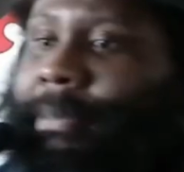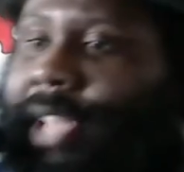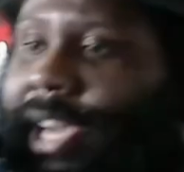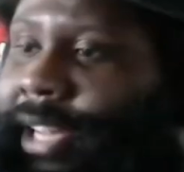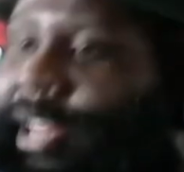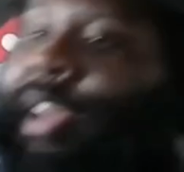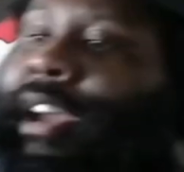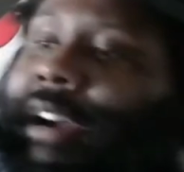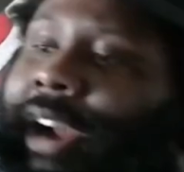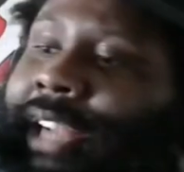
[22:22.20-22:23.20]
done.
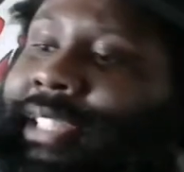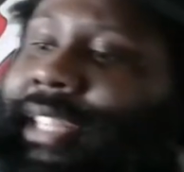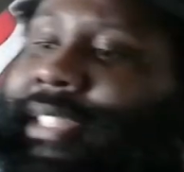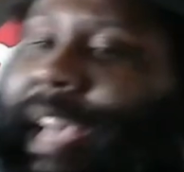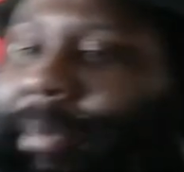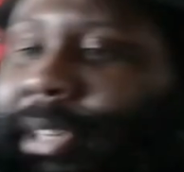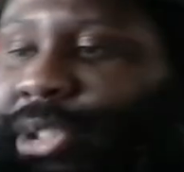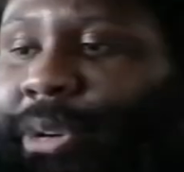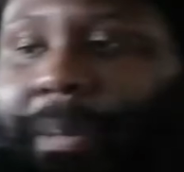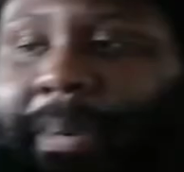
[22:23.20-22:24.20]
Alright, it's that time of the
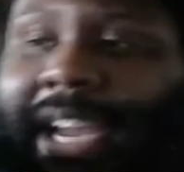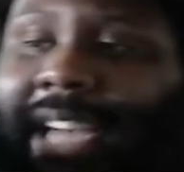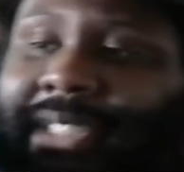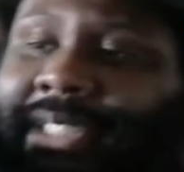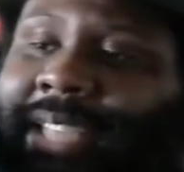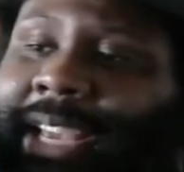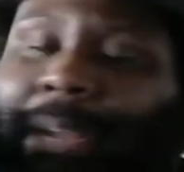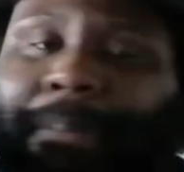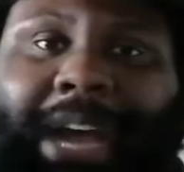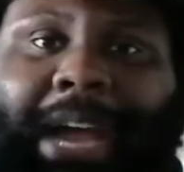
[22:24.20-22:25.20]
show where we got to say
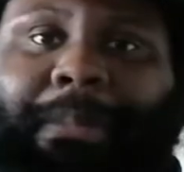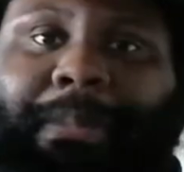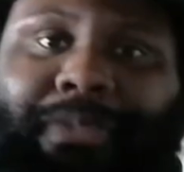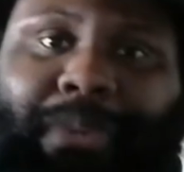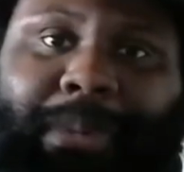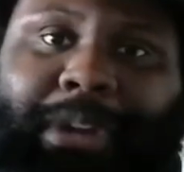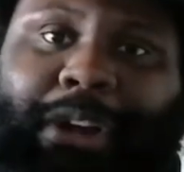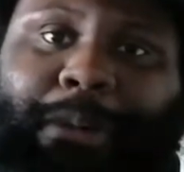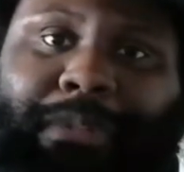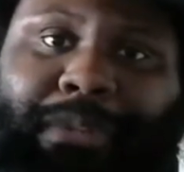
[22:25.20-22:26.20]
goodbye, but before we
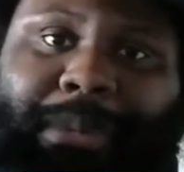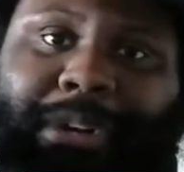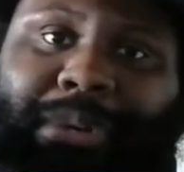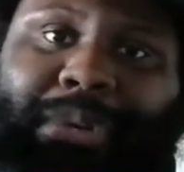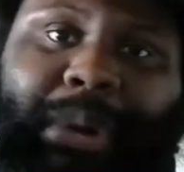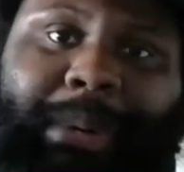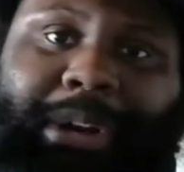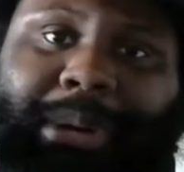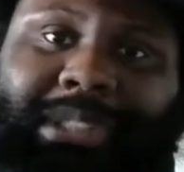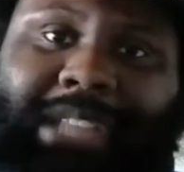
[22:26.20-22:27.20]
do, you
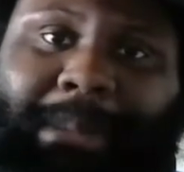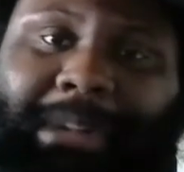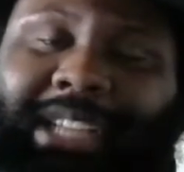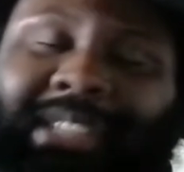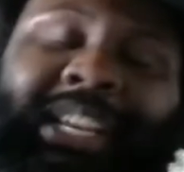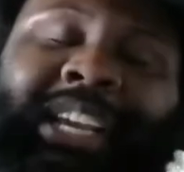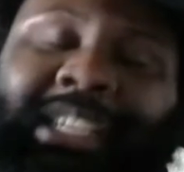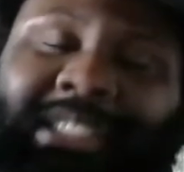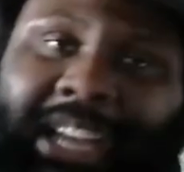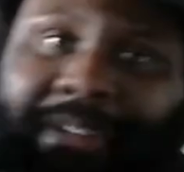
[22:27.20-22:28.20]
already know what time it is.
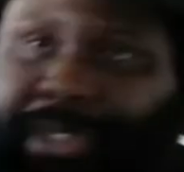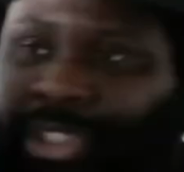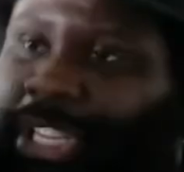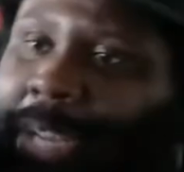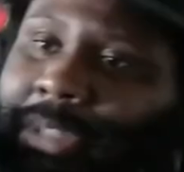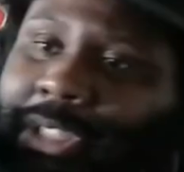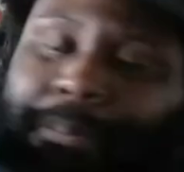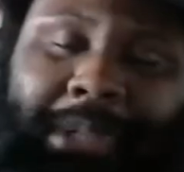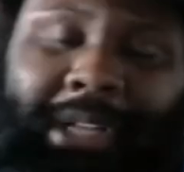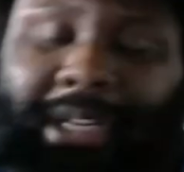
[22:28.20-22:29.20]
It's time for shameless
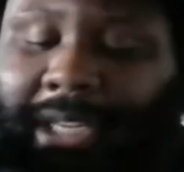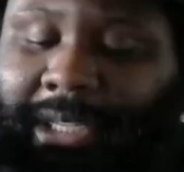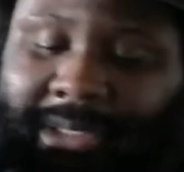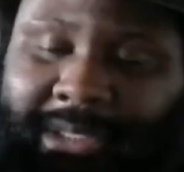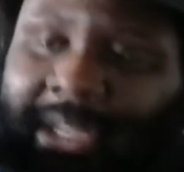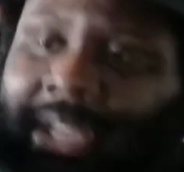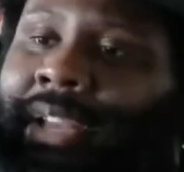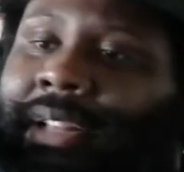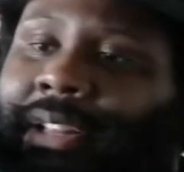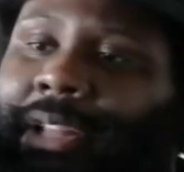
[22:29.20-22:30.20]
plugins.
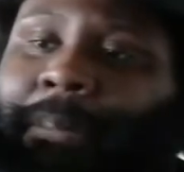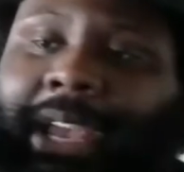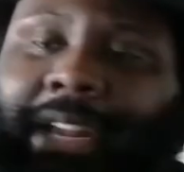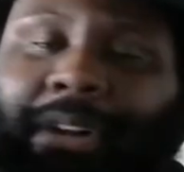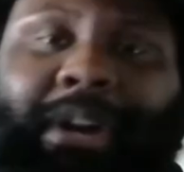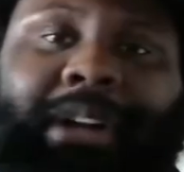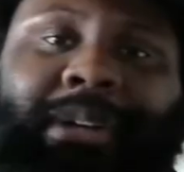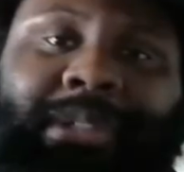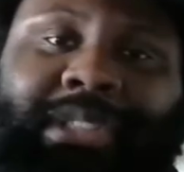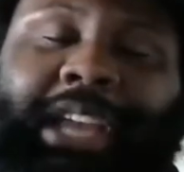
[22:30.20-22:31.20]
Look, man, the
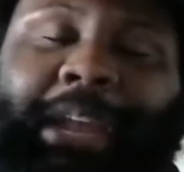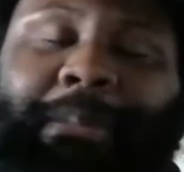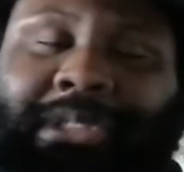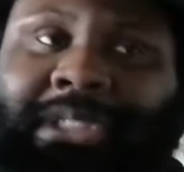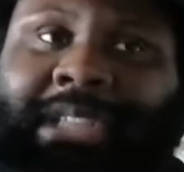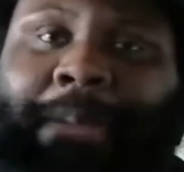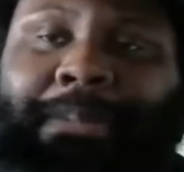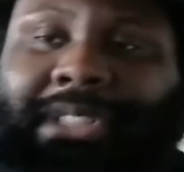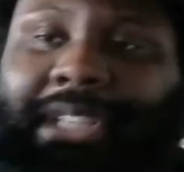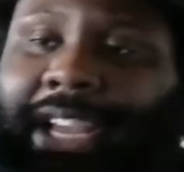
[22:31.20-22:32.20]
Chronicles of Gamers, you type
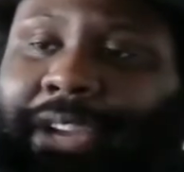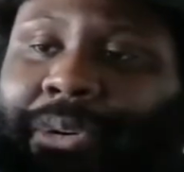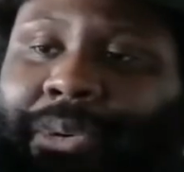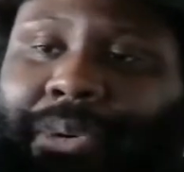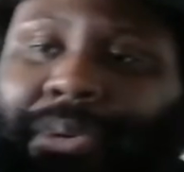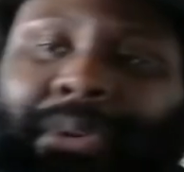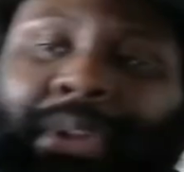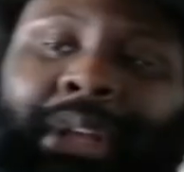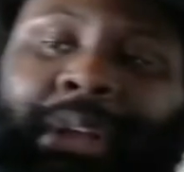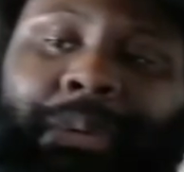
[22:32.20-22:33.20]
us in at Google.
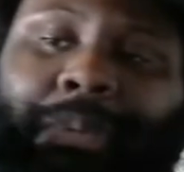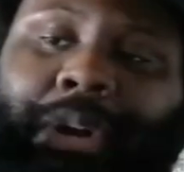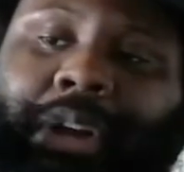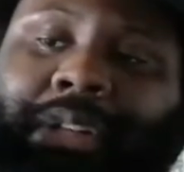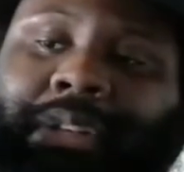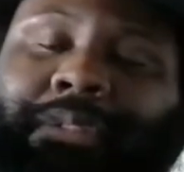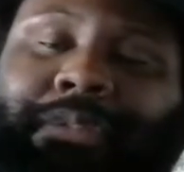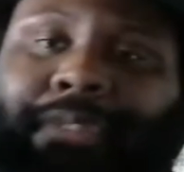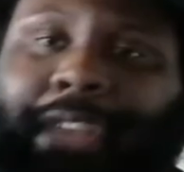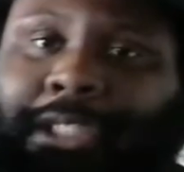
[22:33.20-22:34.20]
We're on
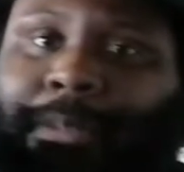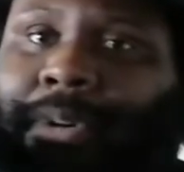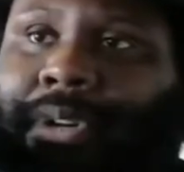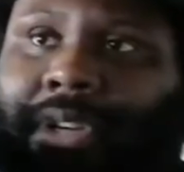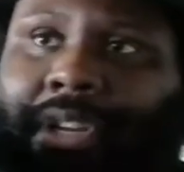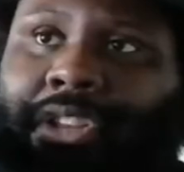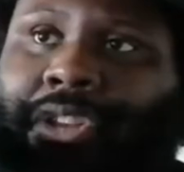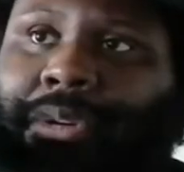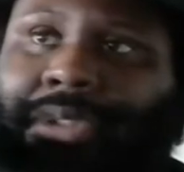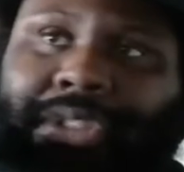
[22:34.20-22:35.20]
Facebook,
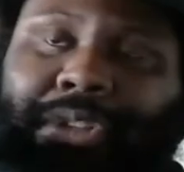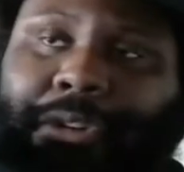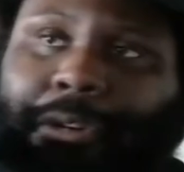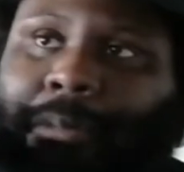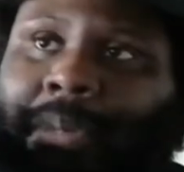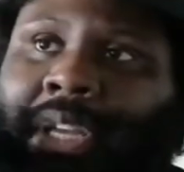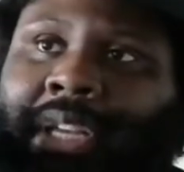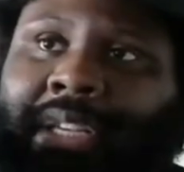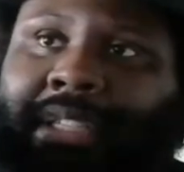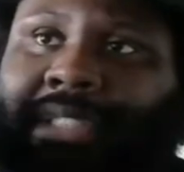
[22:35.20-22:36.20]
YouTube,
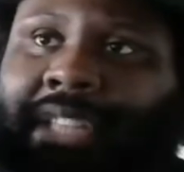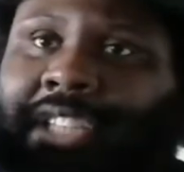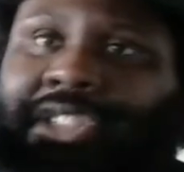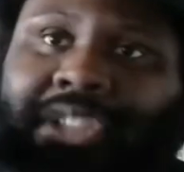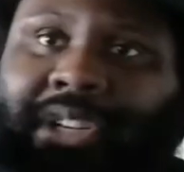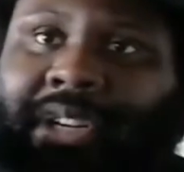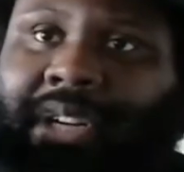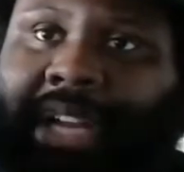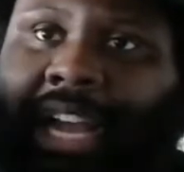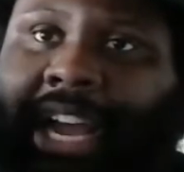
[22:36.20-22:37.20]

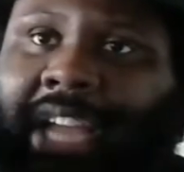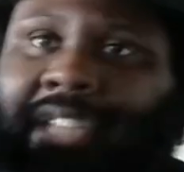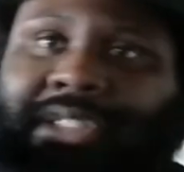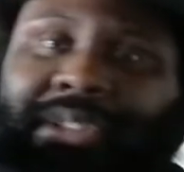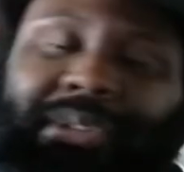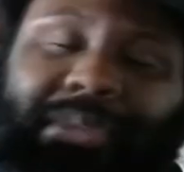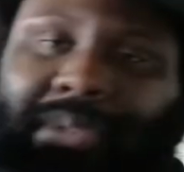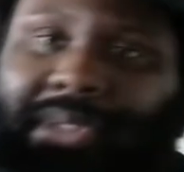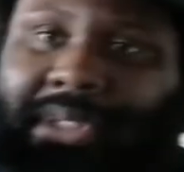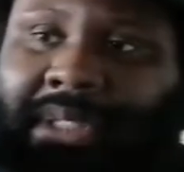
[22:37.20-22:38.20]
Stitcher,
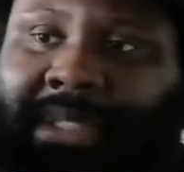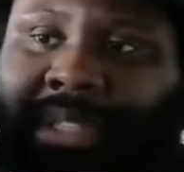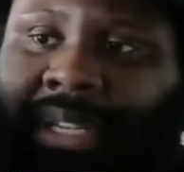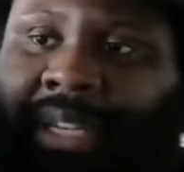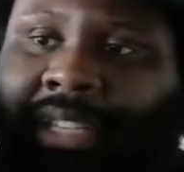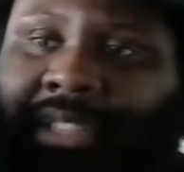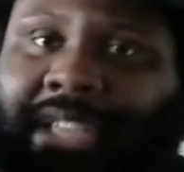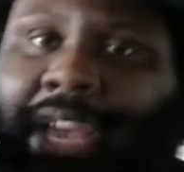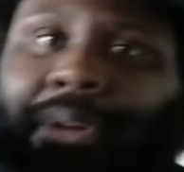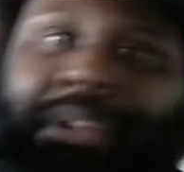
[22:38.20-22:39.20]
iTunes,
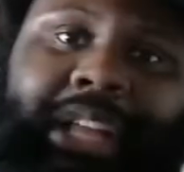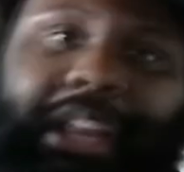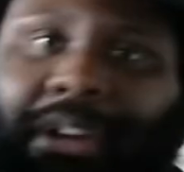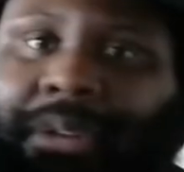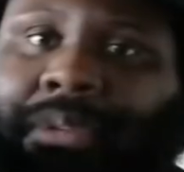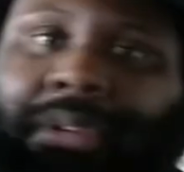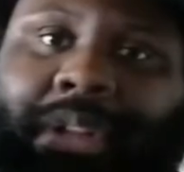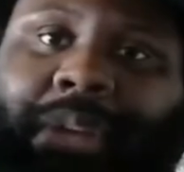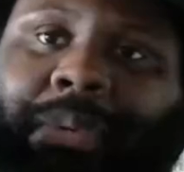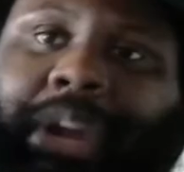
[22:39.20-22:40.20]
SoundCloud.
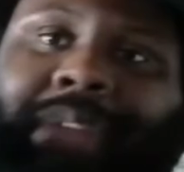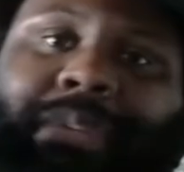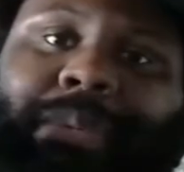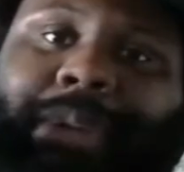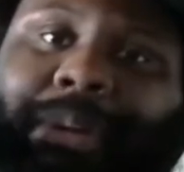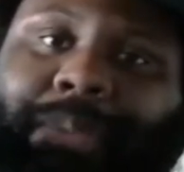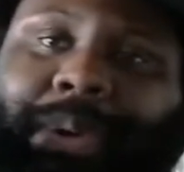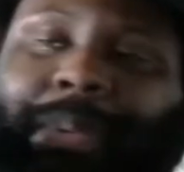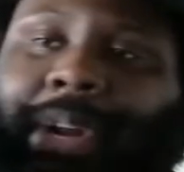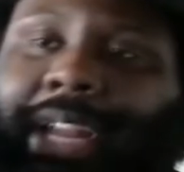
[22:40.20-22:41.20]
Look, we're everywhere.
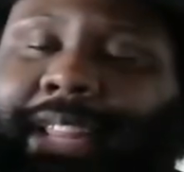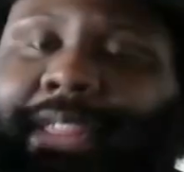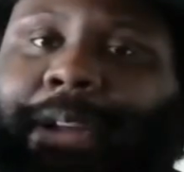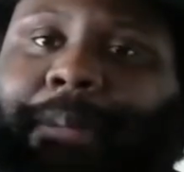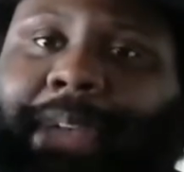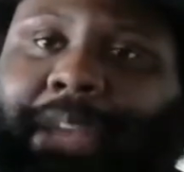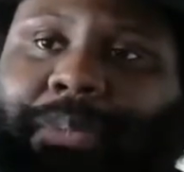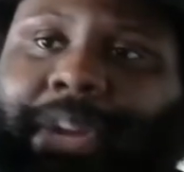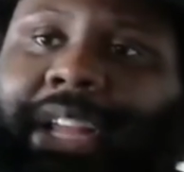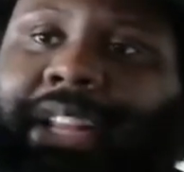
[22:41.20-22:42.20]
We're in there, man.
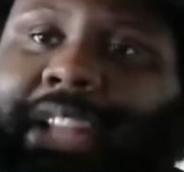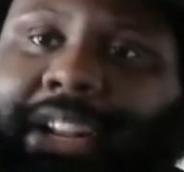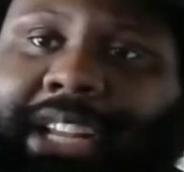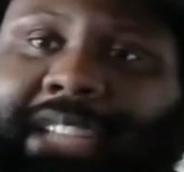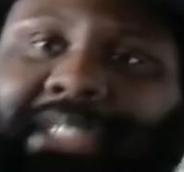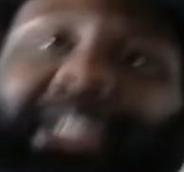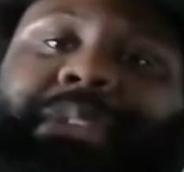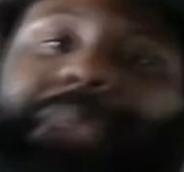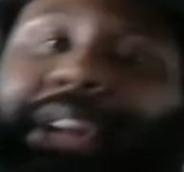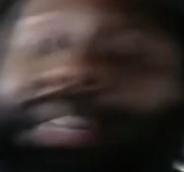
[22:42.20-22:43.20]
We're in there like
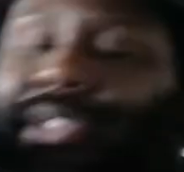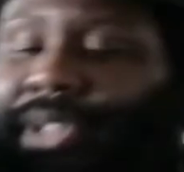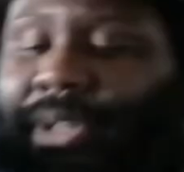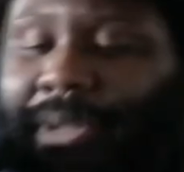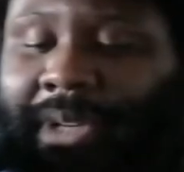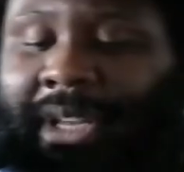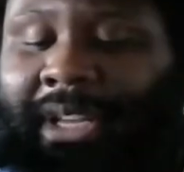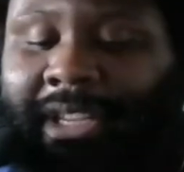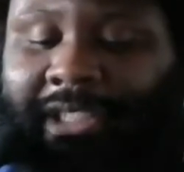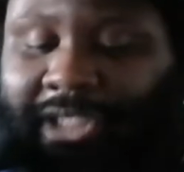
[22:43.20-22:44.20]
skinware. So
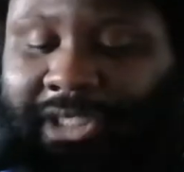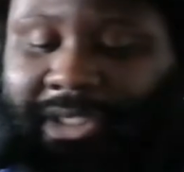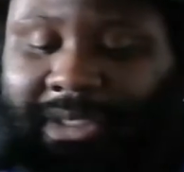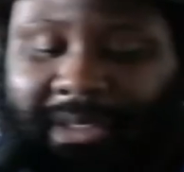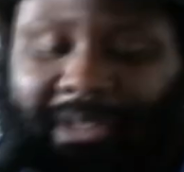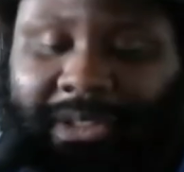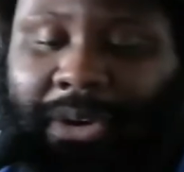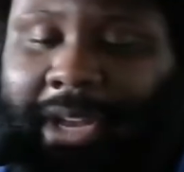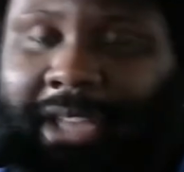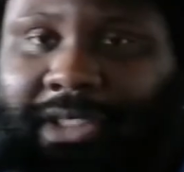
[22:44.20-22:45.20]
just
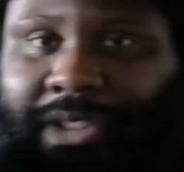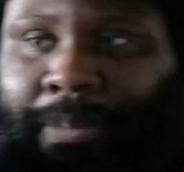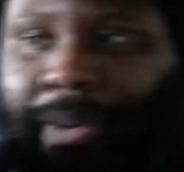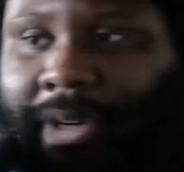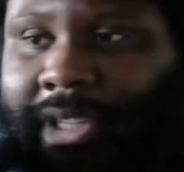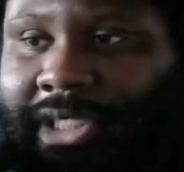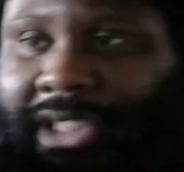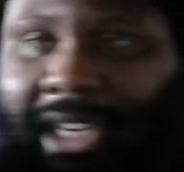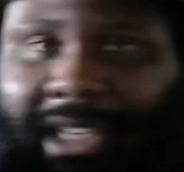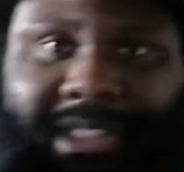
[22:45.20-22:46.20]
go ahead and support us.
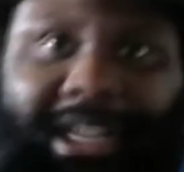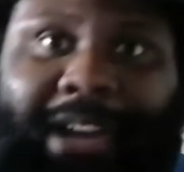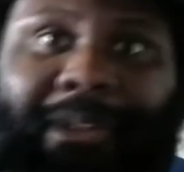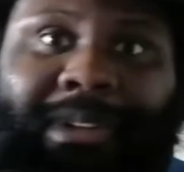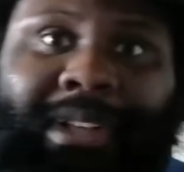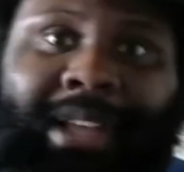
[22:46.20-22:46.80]
Check us out.